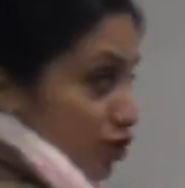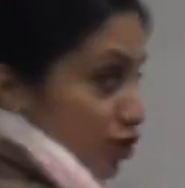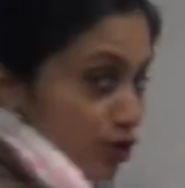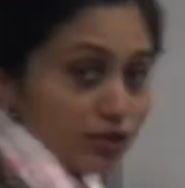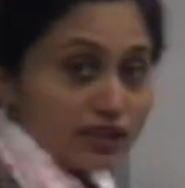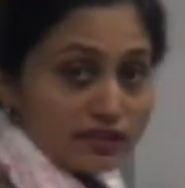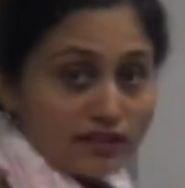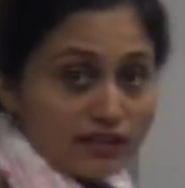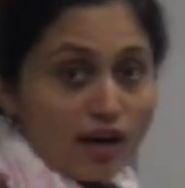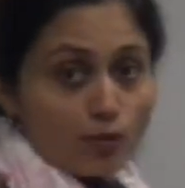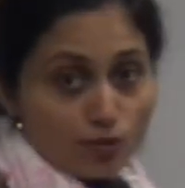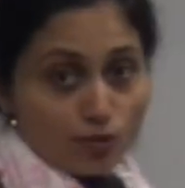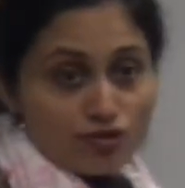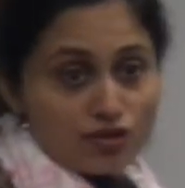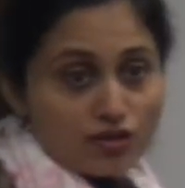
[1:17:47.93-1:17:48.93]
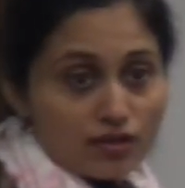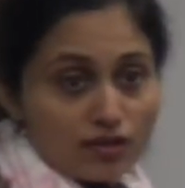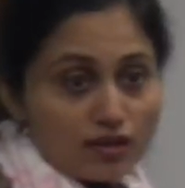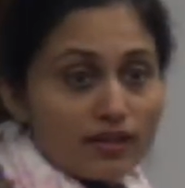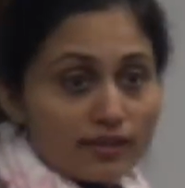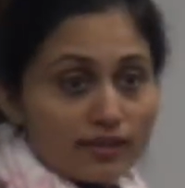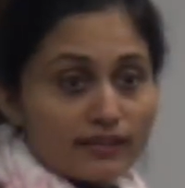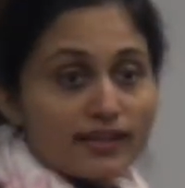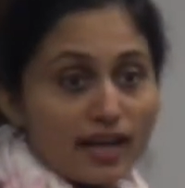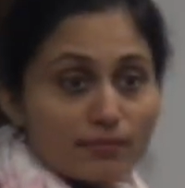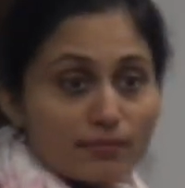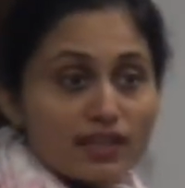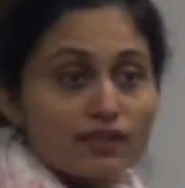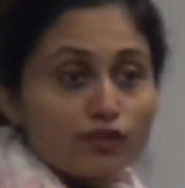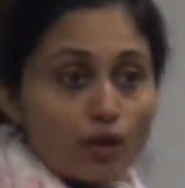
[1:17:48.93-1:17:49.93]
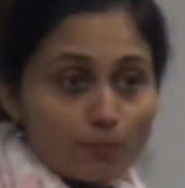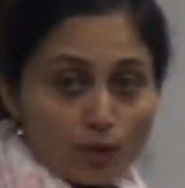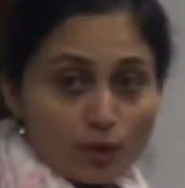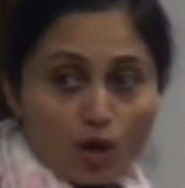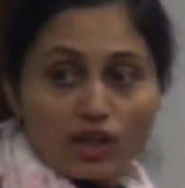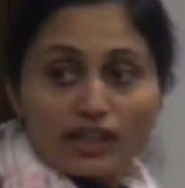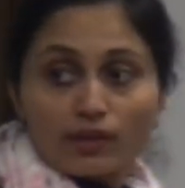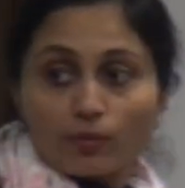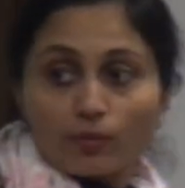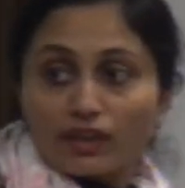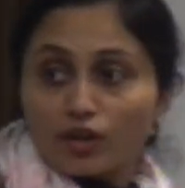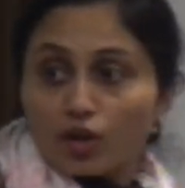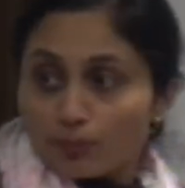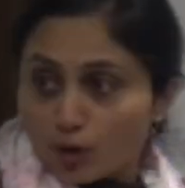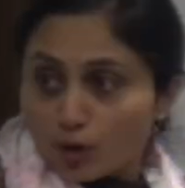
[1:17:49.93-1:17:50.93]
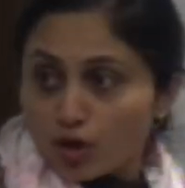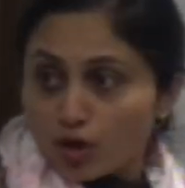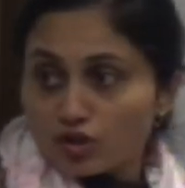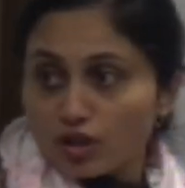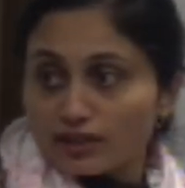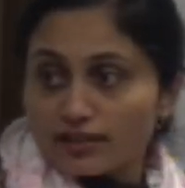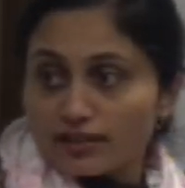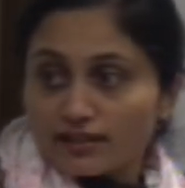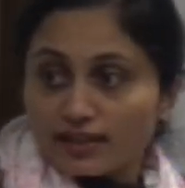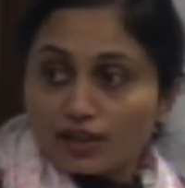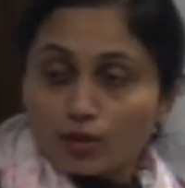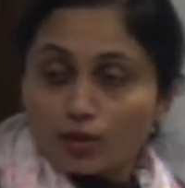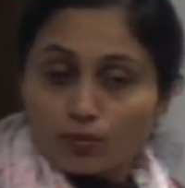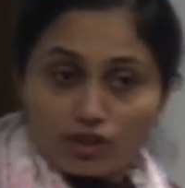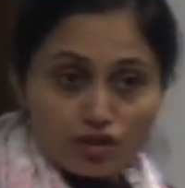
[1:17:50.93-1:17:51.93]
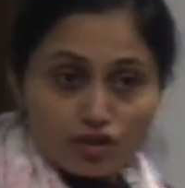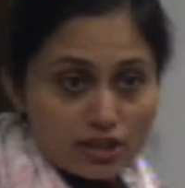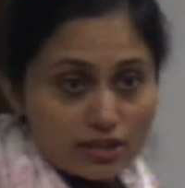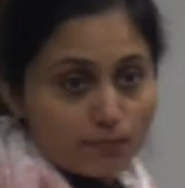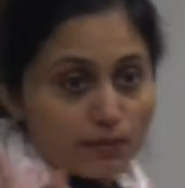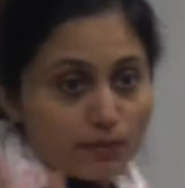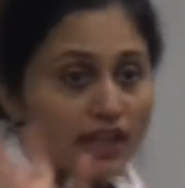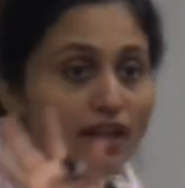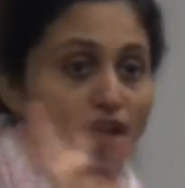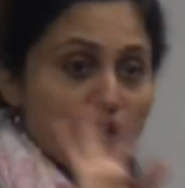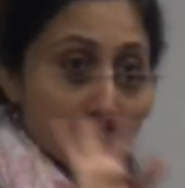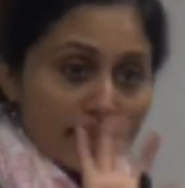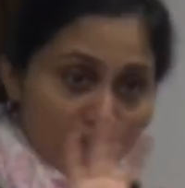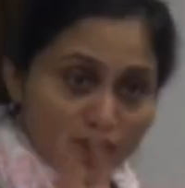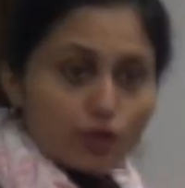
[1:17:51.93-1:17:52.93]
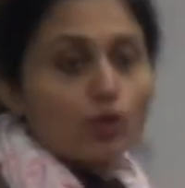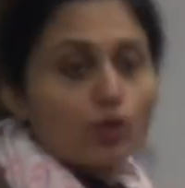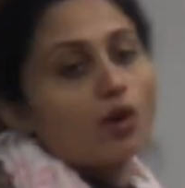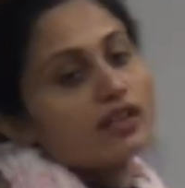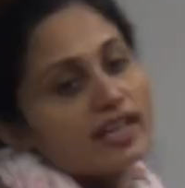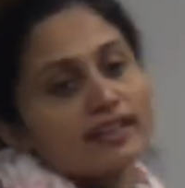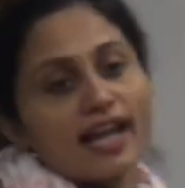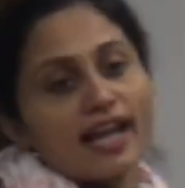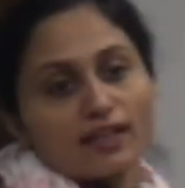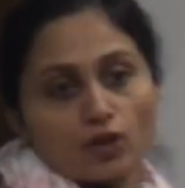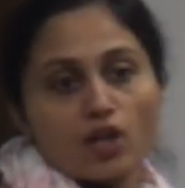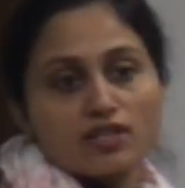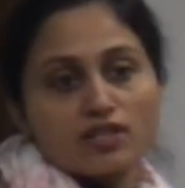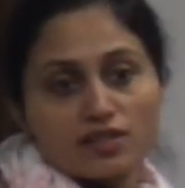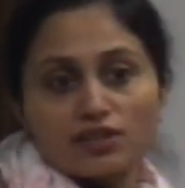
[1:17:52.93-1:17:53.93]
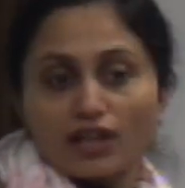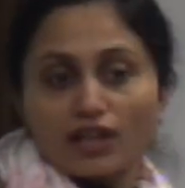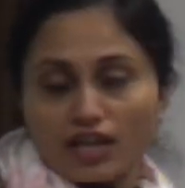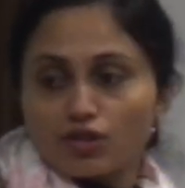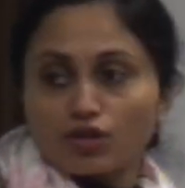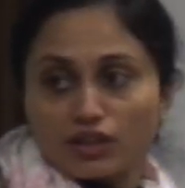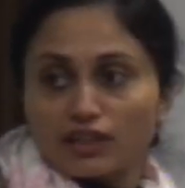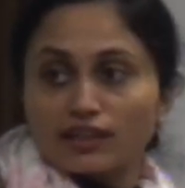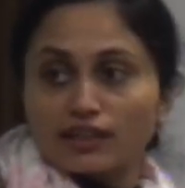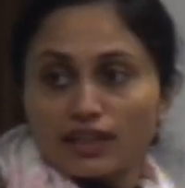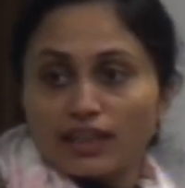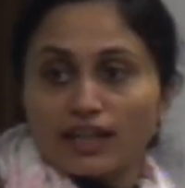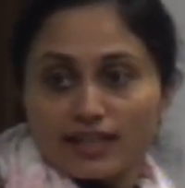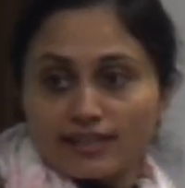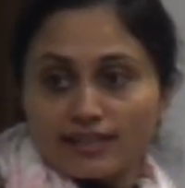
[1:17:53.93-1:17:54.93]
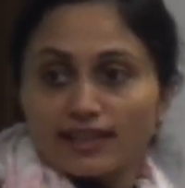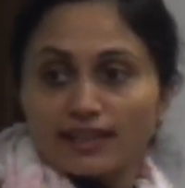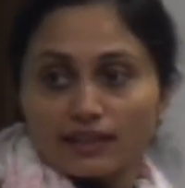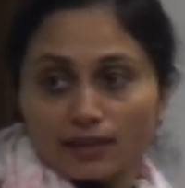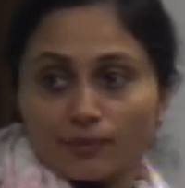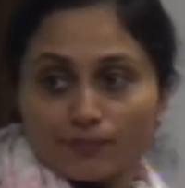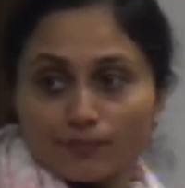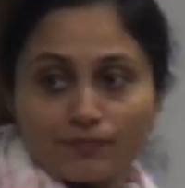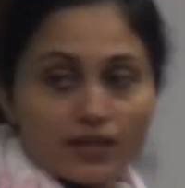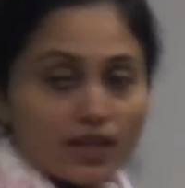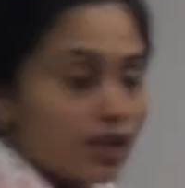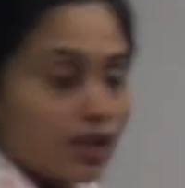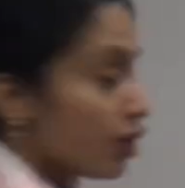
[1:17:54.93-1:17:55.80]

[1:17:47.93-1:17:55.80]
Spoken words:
the doubt, that means for pure liquid or pure solid state, you will just be ignoring that concentration in the Kc term. So